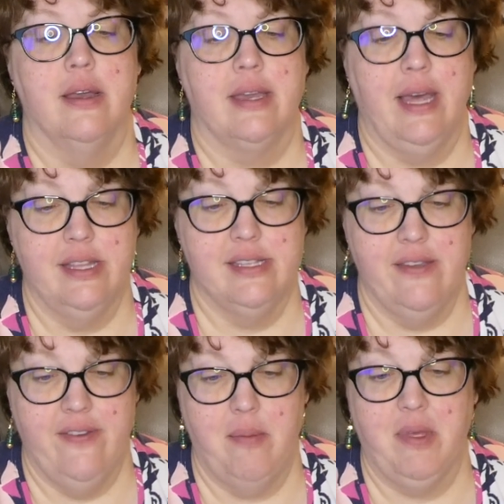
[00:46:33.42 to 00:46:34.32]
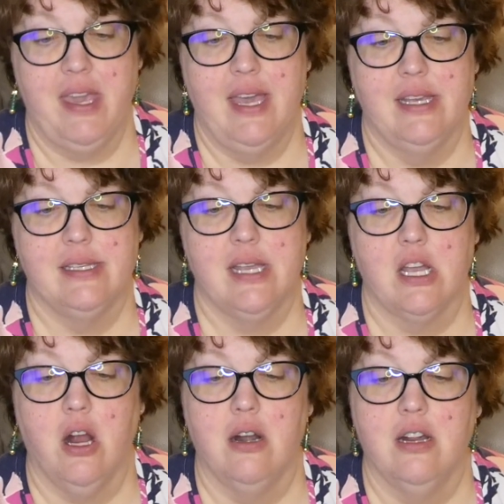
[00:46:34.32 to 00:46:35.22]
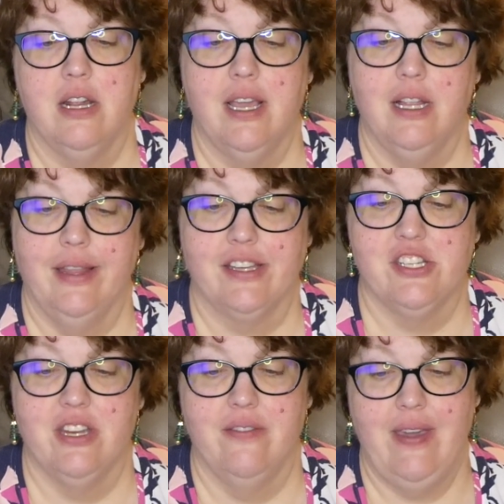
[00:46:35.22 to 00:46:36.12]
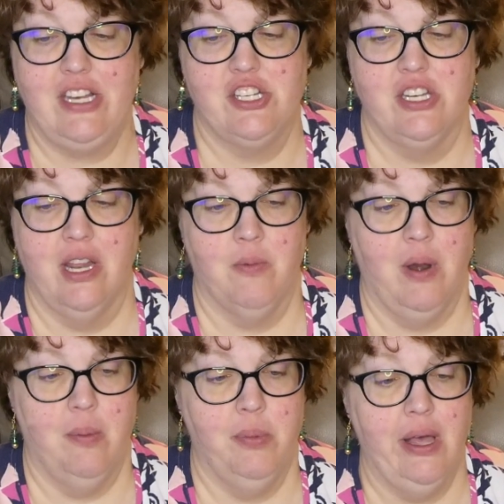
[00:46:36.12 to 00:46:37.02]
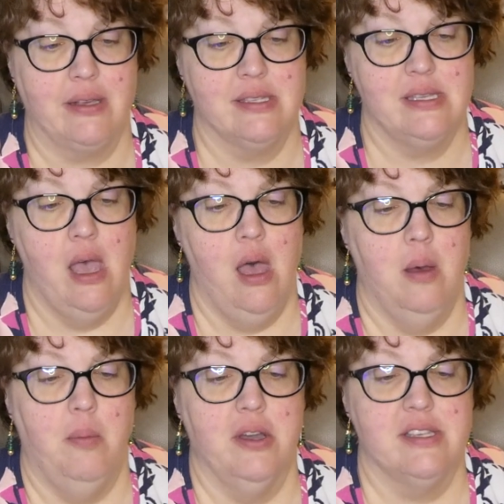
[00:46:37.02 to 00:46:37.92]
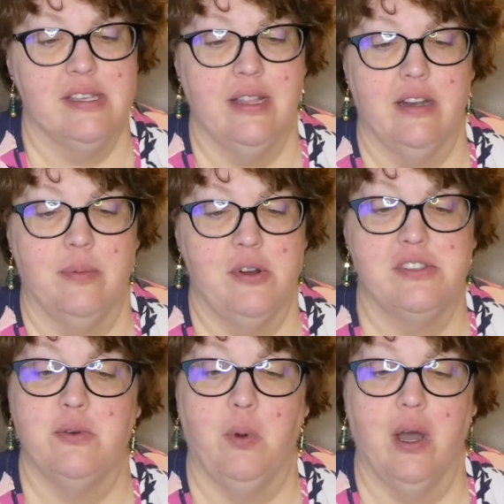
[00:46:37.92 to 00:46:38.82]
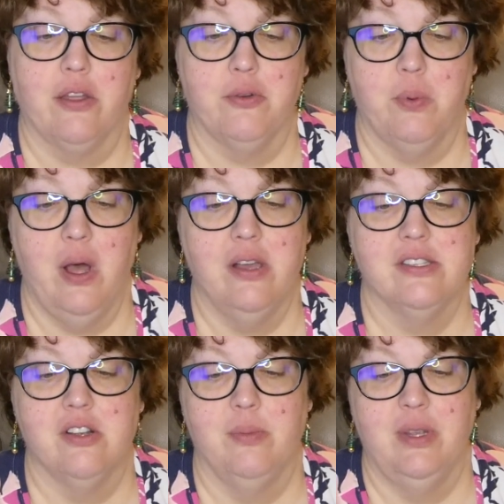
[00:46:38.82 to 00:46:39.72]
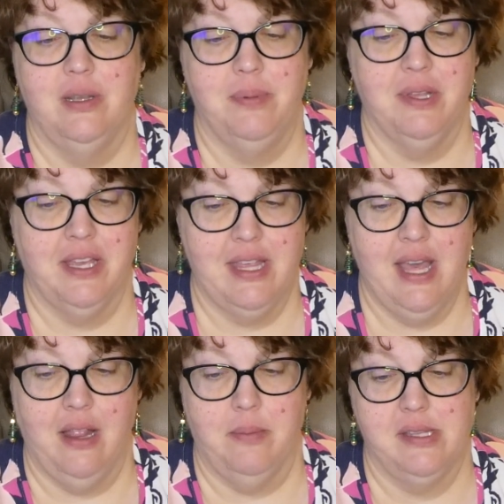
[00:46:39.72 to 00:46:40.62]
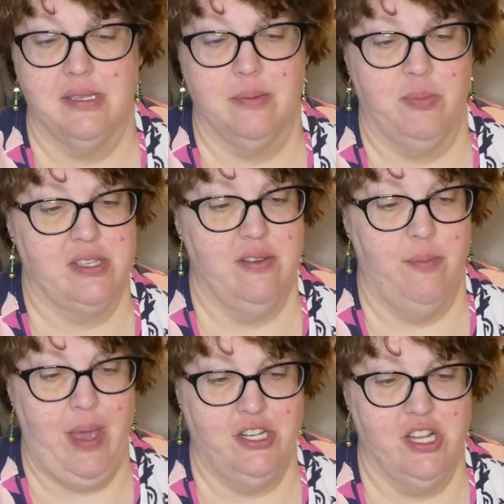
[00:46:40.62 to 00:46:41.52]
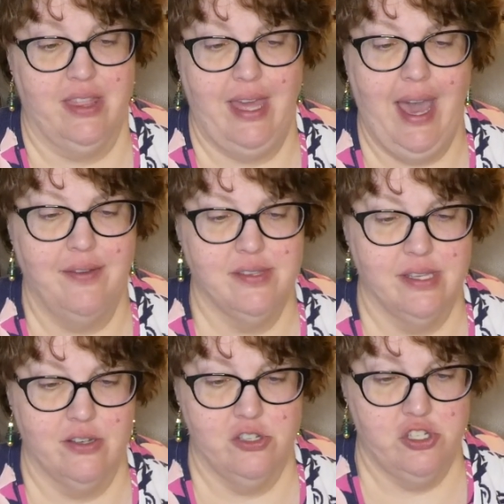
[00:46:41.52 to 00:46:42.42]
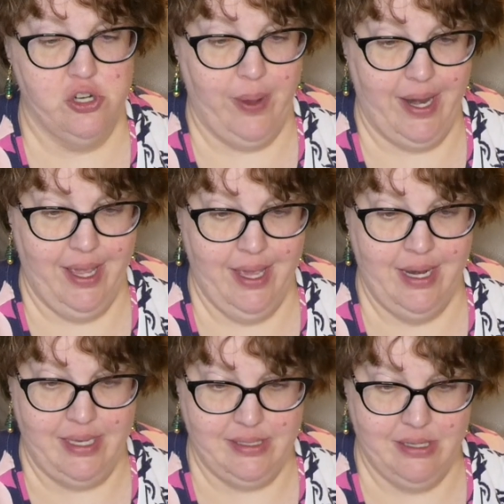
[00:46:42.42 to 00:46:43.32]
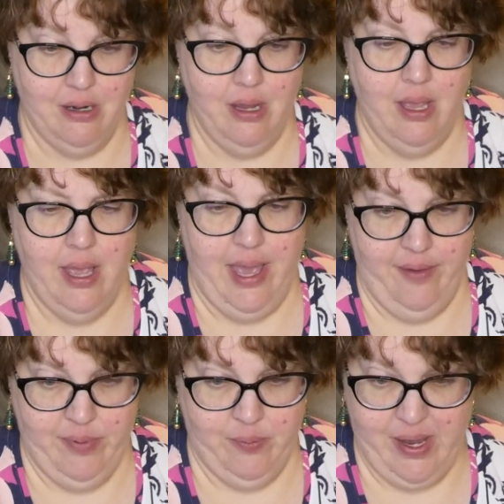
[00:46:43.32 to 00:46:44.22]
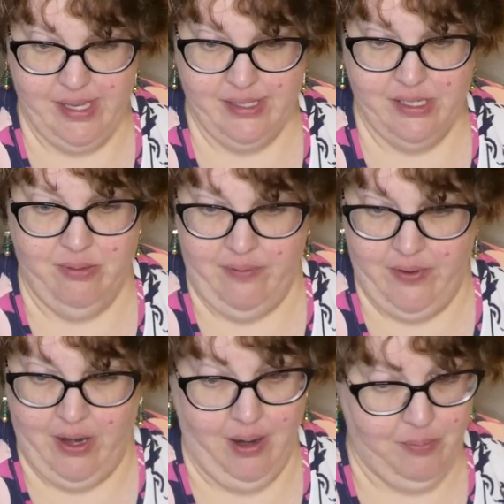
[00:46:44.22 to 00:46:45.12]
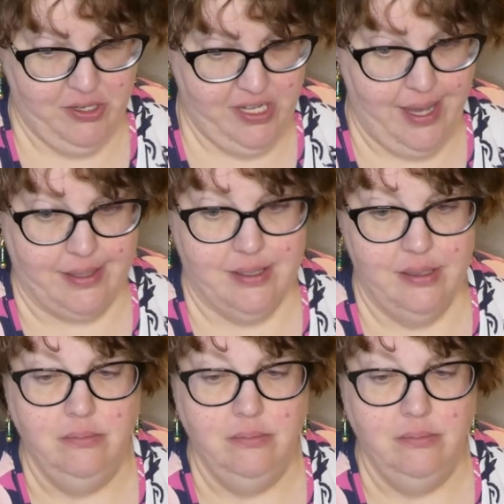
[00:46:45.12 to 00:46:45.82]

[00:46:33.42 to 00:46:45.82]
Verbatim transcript: Kalotay family has guarded a collection of ancient and rare books. Books that let a person walk through walls or manipulate the elements. Books of magic that half-sisters Joanna and Esther have been raised to revere and protect.